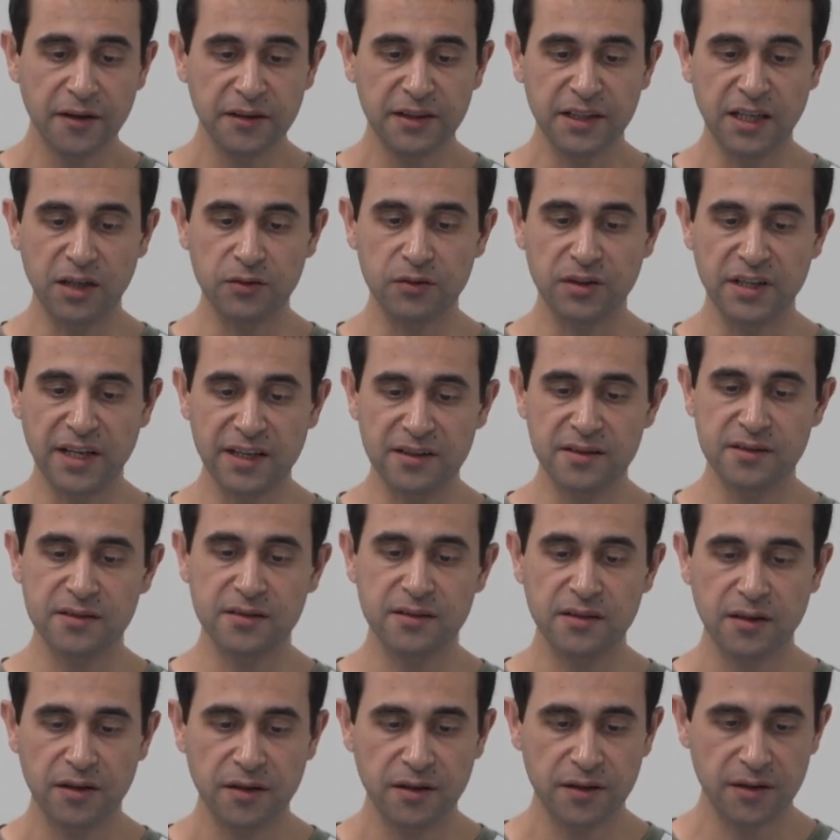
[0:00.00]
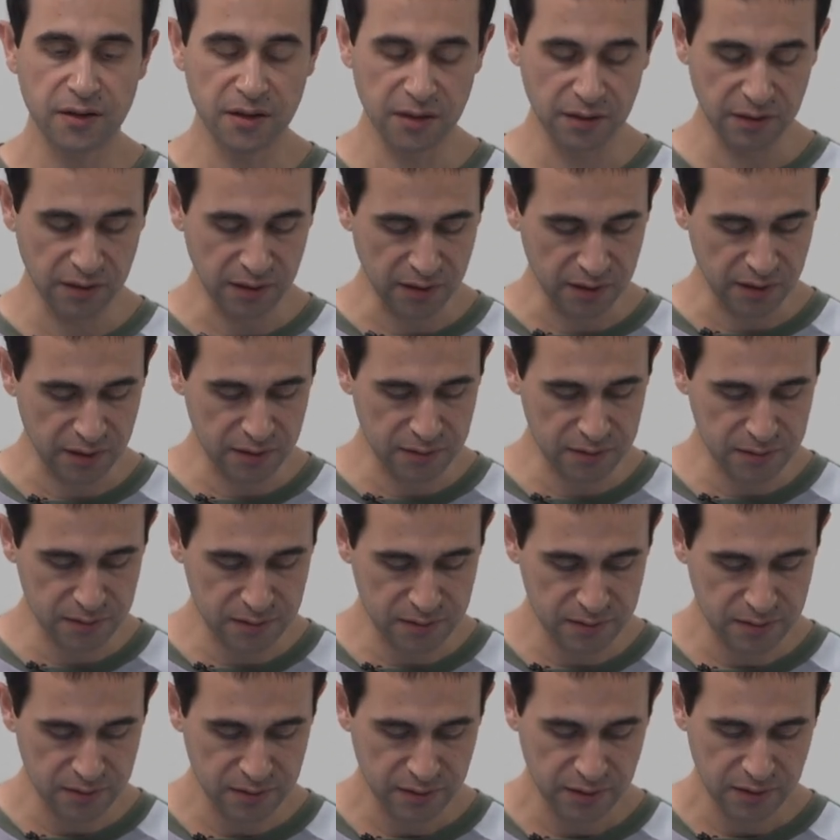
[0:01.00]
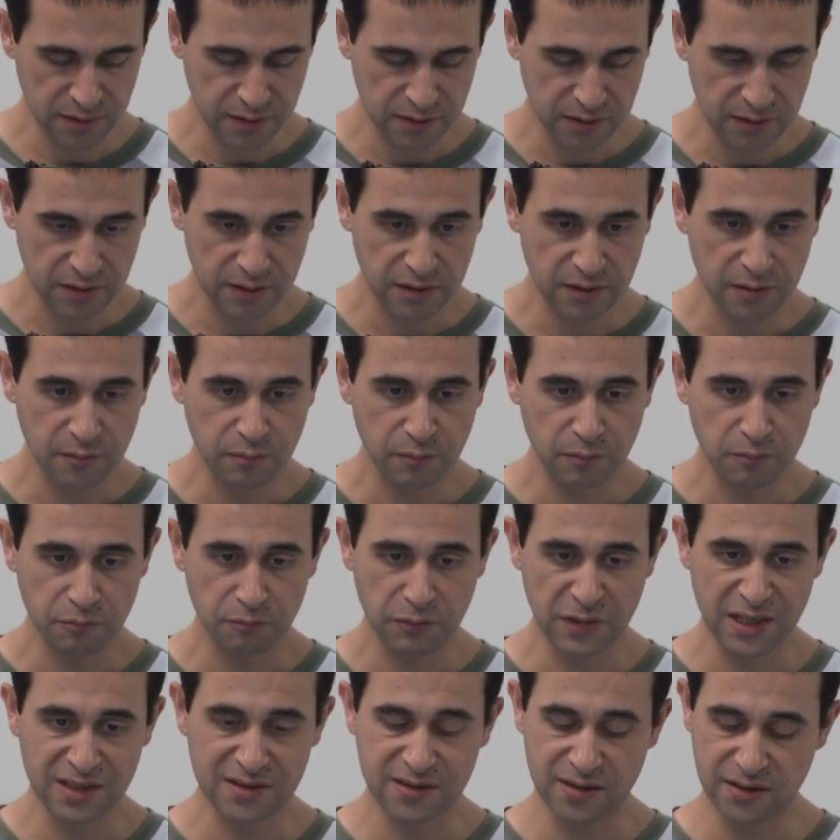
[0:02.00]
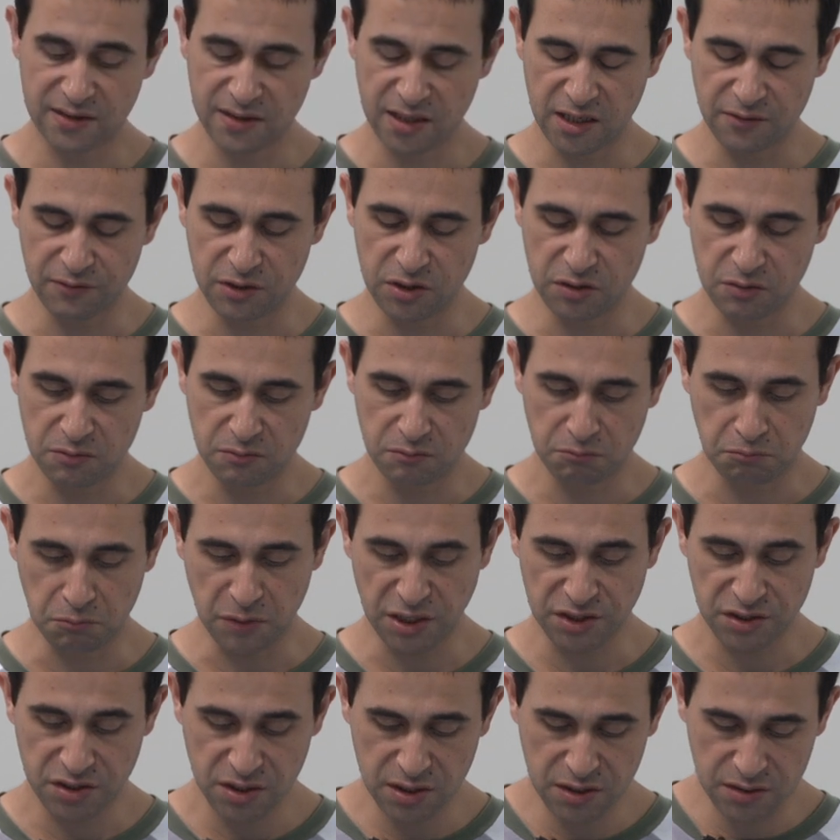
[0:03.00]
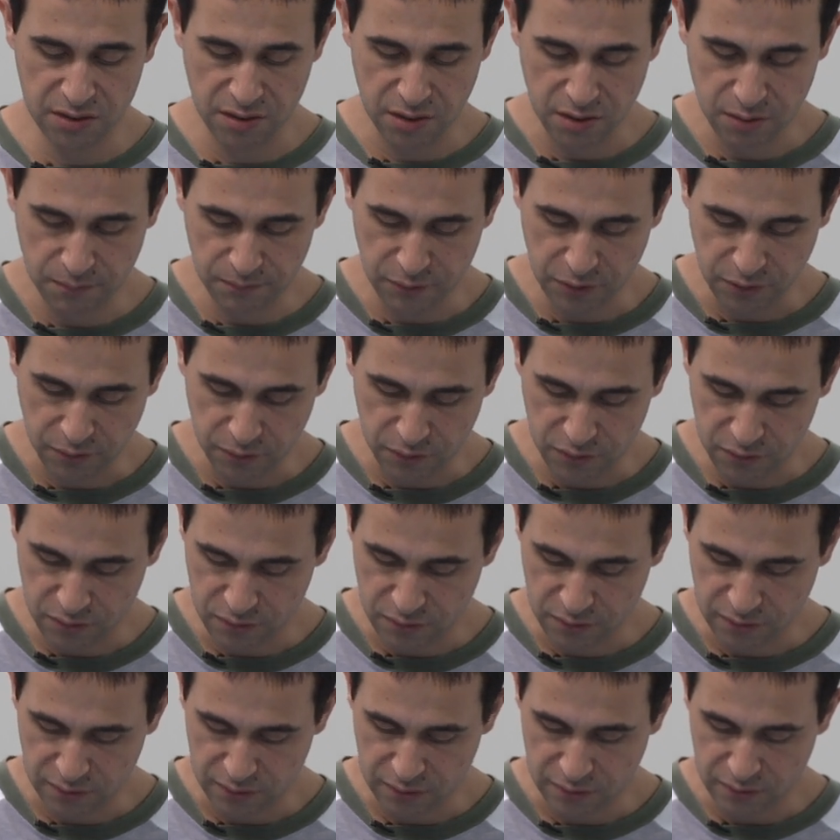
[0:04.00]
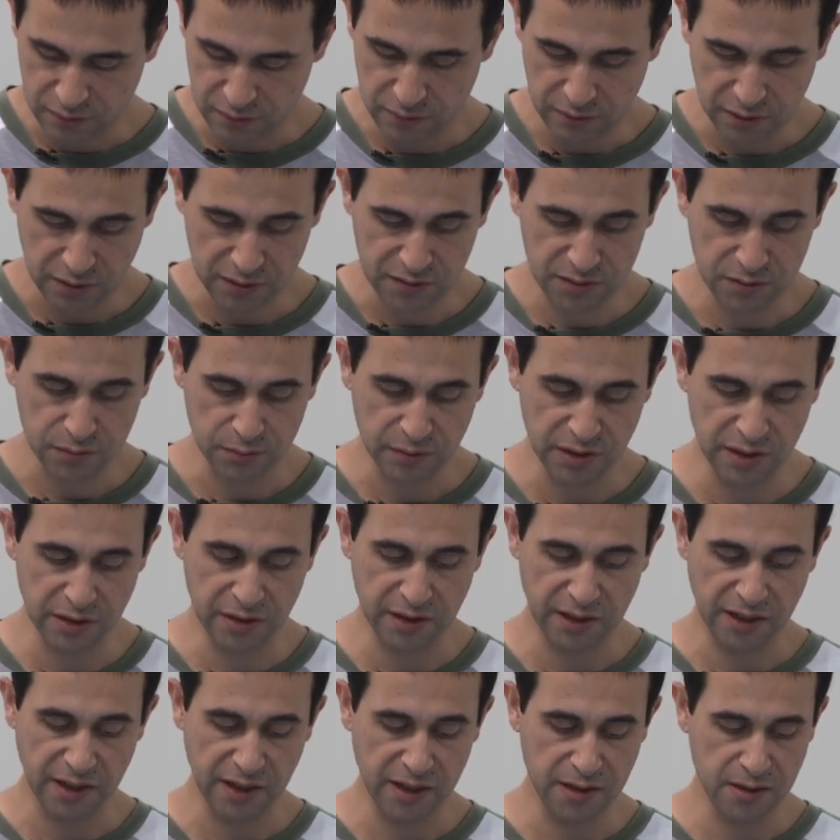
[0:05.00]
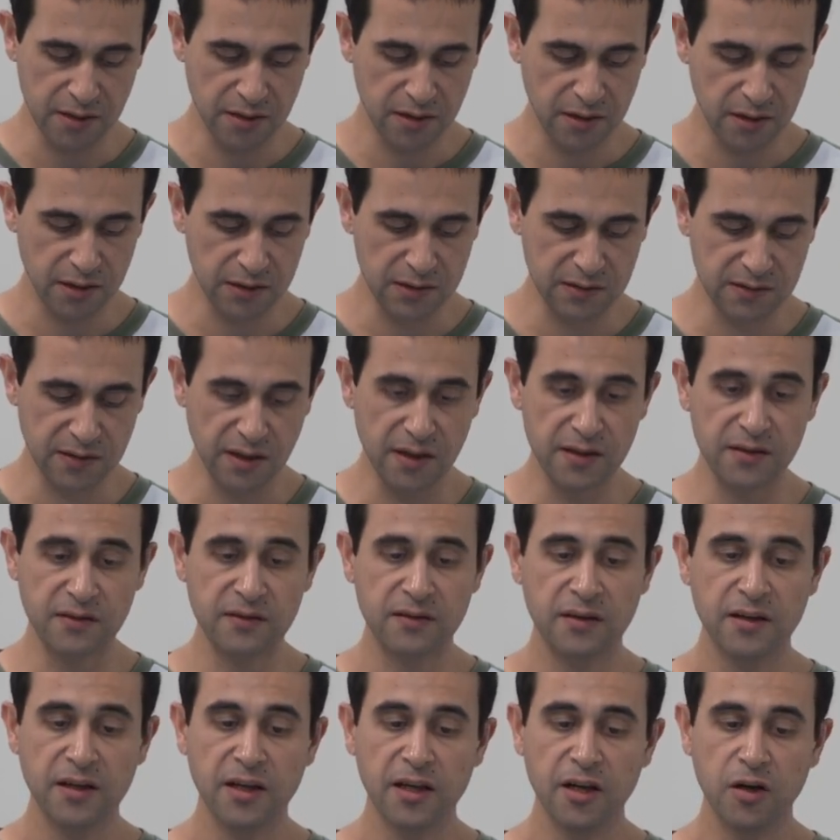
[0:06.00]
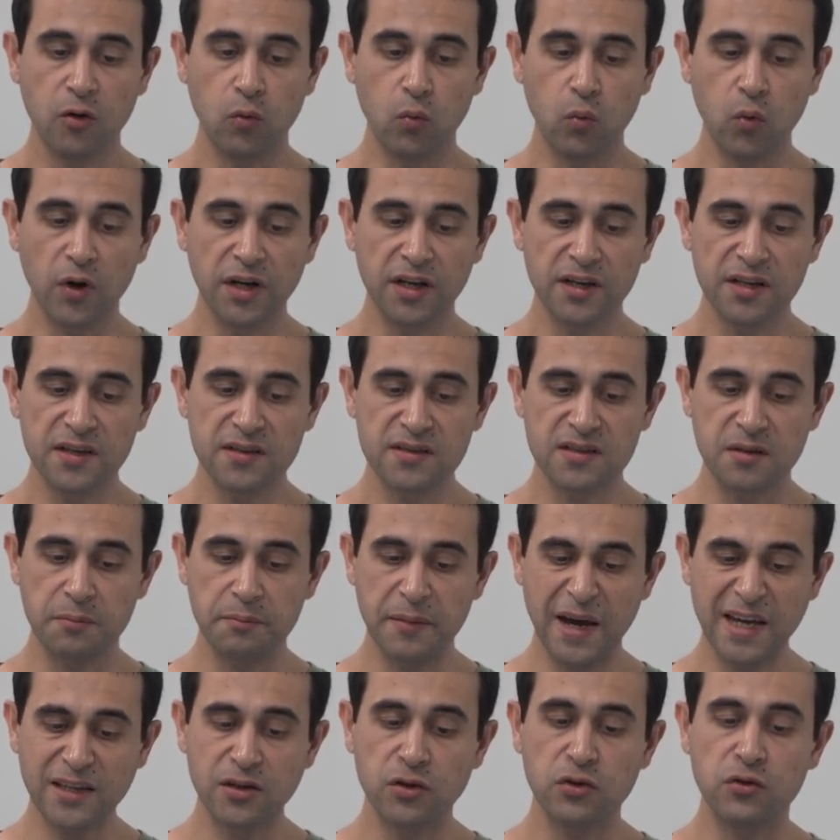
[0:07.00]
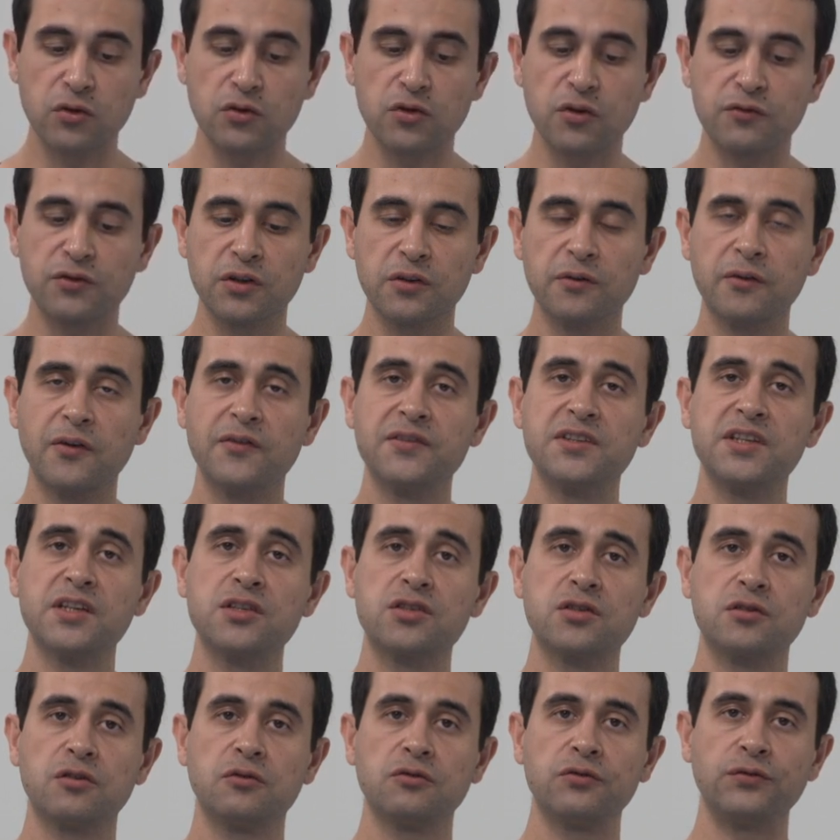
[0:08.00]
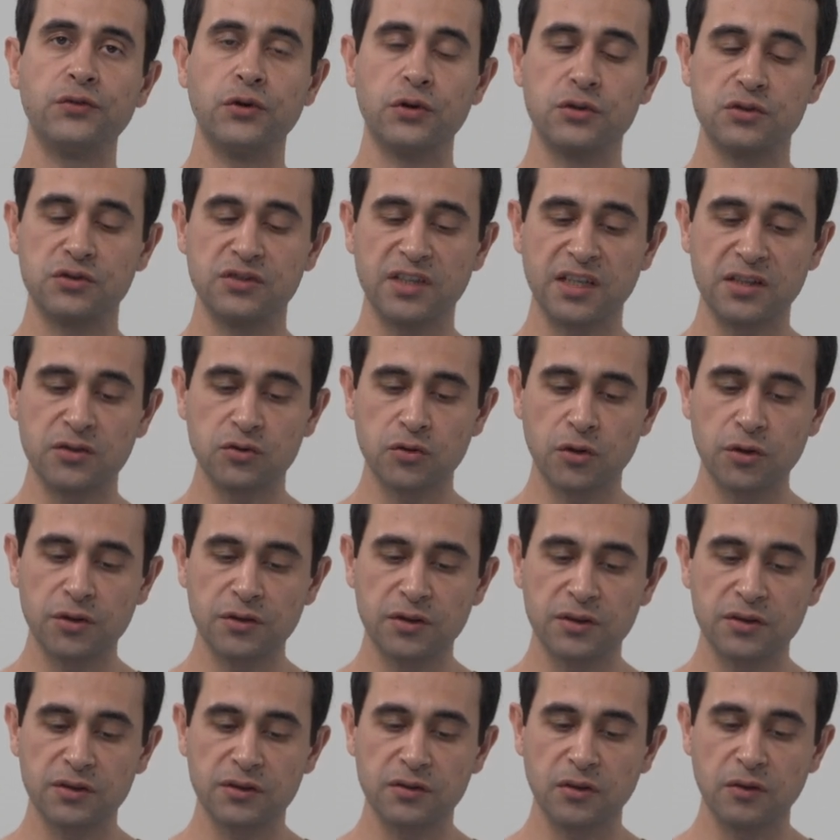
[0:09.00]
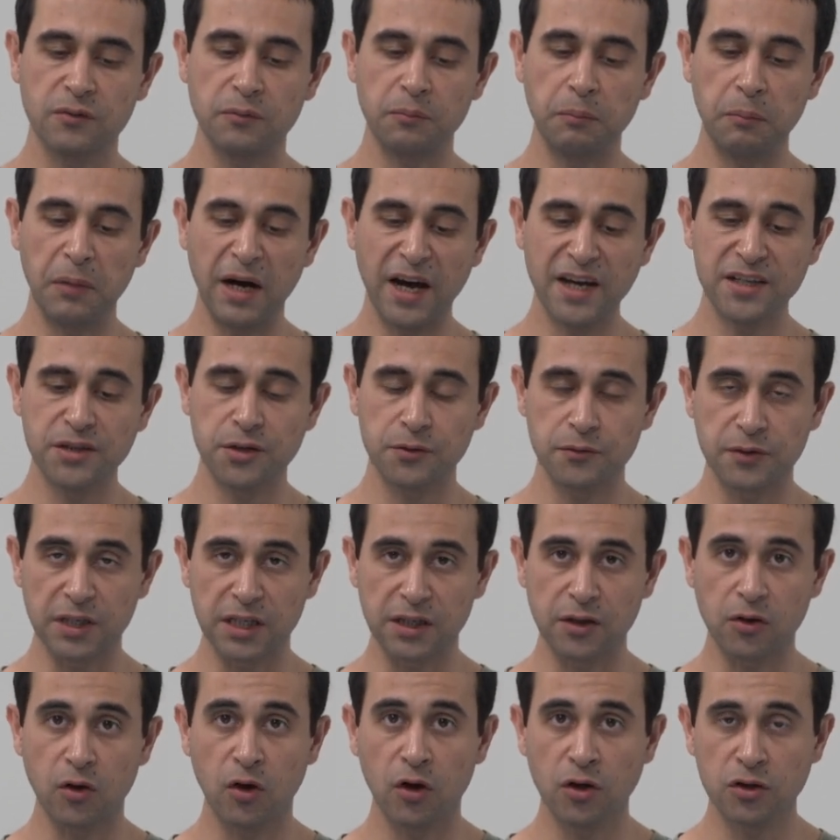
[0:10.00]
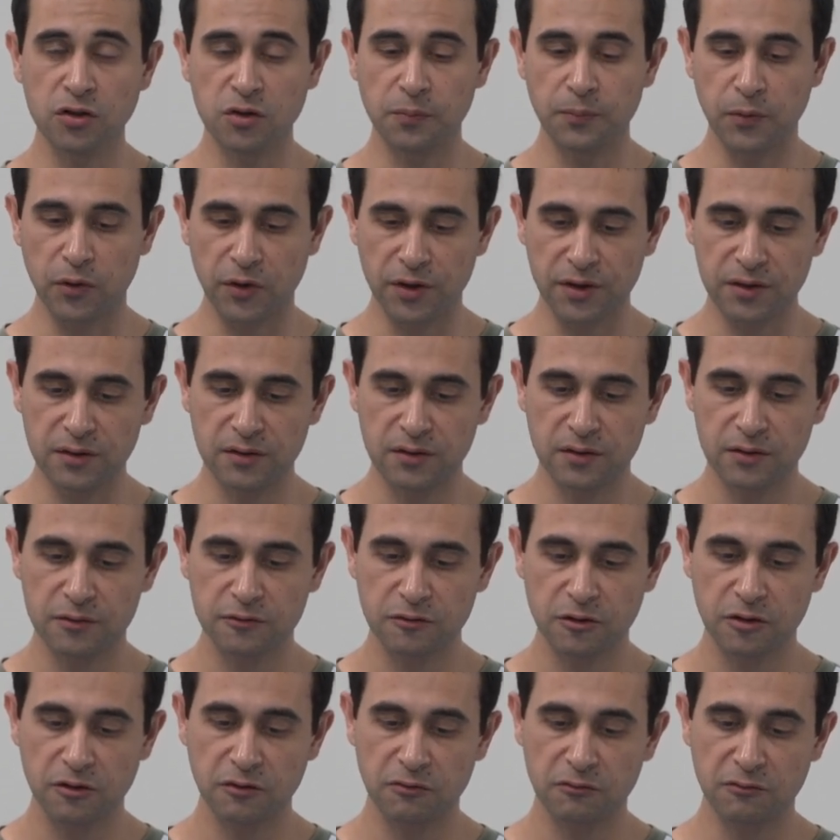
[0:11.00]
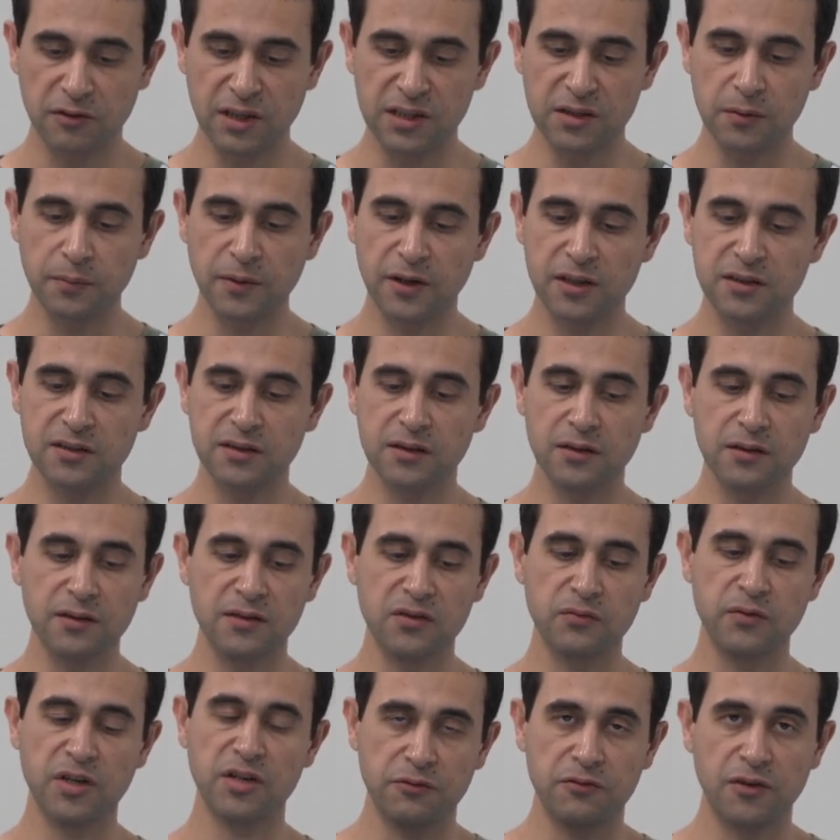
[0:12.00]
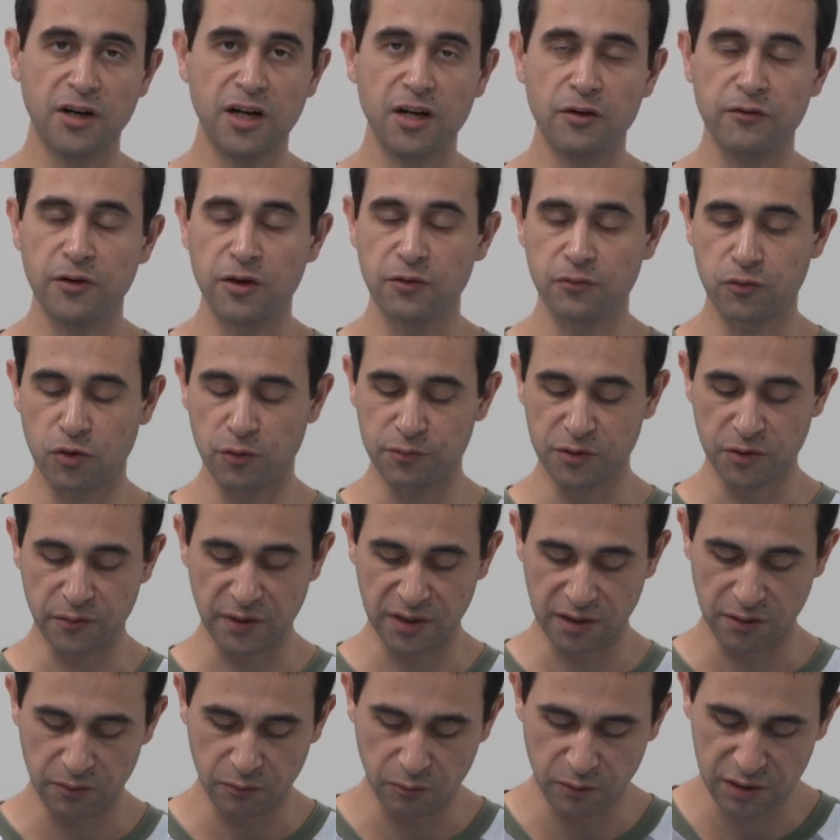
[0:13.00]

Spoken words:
Now the next thing is basically even much easier, because let's read it again. It says, what is the magnitude of the gravitational force exerted by the ring on the point when the particle is very far away from the ring?